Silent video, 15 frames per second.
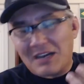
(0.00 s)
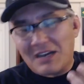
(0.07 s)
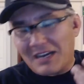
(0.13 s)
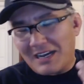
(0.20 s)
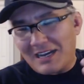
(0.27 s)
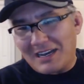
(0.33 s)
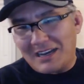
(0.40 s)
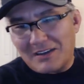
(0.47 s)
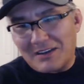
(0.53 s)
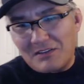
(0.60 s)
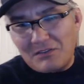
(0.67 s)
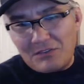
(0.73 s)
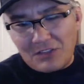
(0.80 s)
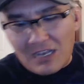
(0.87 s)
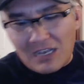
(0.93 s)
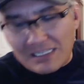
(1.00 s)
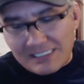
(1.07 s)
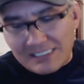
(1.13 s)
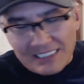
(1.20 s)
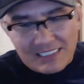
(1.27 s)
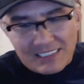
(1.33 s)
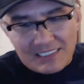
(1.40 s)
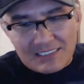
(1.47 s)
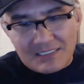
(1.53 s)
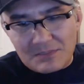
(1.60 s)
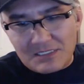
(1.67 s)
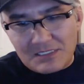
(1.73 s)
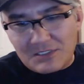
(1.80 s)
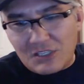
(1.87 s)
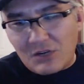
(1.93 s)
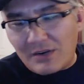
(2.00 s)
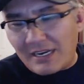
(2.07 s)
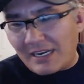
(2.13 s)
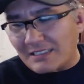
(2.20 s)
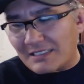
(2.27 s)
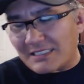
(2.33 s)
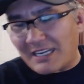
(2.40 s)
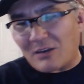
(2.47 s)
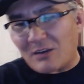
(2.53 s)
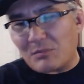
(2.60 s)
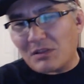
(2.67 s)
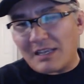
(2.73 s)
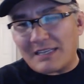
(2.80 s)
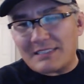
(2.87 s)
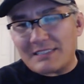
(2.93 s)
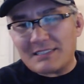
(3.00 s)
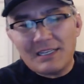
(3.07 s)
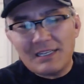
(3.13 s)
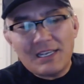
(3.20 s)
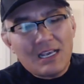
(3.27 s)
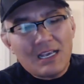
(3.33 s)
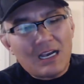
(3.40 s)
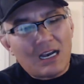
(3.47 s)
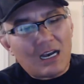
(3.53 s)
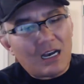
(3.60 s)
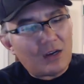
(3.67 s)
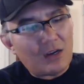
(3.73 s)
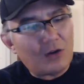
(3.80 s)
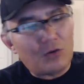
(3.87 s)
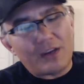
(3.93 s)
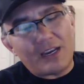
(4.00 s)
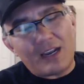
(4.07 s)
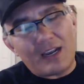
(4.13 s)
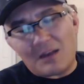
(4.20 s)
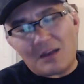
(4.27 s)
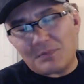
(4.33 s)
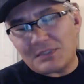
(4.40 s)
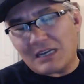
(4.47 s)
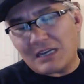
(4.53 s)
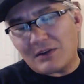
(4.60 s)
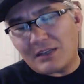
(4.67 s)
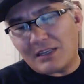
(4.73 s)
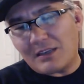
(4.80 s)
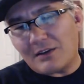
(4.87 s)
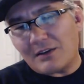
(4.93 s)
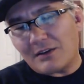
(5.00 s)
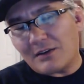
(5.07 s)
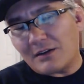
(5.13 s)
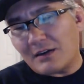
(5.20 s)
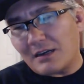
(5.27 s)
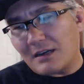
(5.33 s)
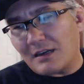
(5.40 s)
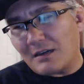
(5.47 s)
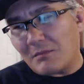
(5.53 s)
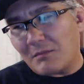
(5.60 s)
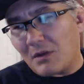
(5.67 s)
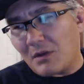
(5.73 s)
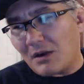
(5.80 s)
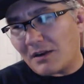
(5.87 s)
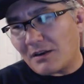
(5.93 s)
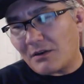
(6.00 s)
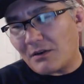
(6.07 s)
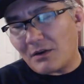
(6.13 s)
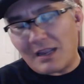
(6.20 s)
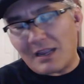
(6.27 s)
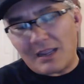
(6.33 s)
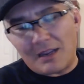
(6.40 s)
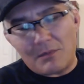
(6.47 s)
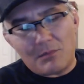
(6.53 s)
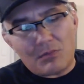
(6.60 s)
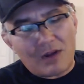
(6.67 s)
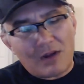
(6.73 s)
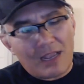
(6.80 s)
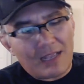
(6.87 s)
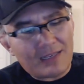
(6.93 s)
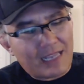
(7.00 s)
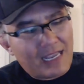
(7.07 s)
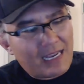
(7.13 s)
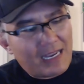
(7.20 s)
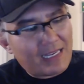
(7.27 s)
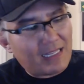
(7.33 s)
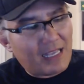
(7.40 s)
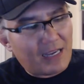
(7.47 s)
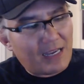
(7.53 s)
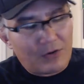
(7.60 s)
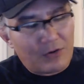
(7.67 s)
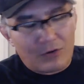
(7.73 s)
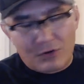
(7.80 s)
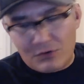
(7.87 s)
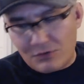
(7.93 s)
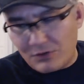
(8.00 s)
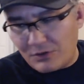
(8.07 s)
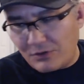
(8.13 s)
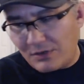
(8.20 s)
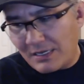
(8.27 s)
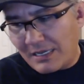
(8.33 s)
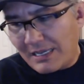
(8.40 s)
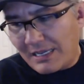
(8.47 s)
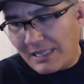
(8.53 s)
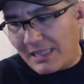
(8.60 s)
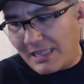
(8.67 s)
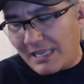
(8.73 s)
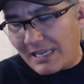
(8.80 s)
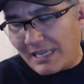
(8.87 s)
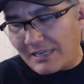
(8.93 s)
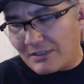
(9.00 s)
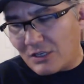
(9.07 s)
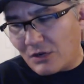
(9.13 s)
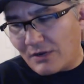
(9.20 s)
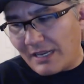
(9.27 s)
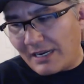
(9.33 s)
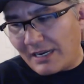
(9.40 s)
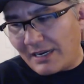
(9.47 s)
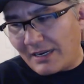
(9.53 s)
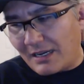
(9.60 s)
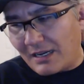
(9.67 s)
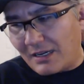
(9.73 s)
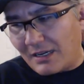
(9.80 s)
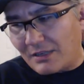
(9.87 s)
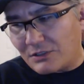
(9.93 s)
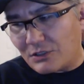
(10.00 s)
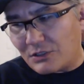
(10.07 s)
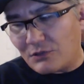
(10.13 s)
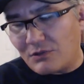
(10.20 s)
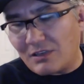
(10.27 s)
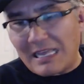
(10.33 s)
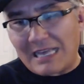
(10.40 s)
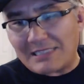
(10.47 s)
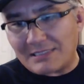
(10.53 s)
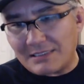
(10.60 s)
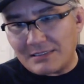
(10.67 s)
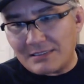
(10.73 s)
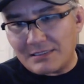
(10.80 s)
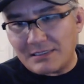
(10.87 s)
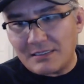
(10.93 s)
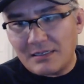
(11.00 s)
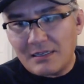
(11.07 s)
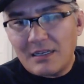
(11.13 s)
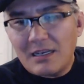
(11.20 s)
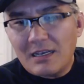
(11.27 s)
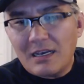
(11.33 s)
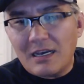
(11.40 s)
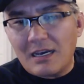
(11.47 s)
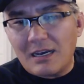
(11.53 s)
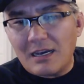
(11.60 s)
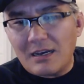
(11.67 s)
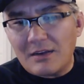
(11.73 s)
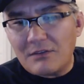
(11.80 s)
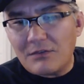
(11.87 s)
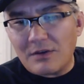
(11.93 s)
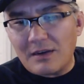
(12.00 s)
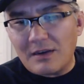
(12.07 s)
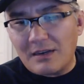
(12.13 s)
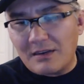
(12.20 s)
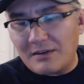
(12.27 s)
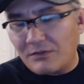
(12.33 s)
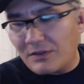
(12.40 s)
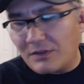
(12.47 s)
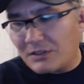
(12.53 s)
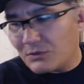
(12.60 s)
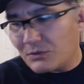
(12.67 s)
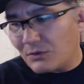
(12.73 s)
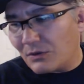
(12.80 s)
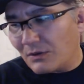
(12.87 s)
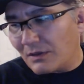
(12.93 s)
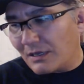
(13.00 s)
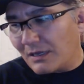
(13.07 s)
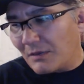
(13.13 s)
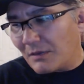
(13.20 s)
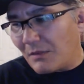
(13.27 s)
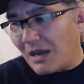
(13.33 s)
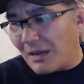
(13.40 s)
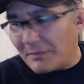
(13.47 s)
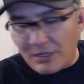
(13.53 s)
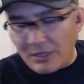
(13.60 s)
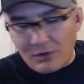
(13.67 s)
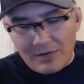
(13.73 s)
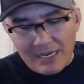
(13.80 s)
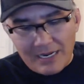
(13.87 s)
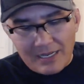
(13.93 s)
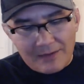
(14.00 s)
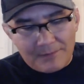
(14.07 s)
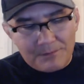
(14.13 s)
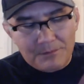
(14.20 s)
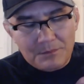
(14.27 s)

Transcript: Uh, Velocity Systems is donating a scarab light uh, green ops out here, uh, Mark Gray, Brett, Andy Landfair, and crew. They donated uh, two classes uh, for an individual. Um, I'm donating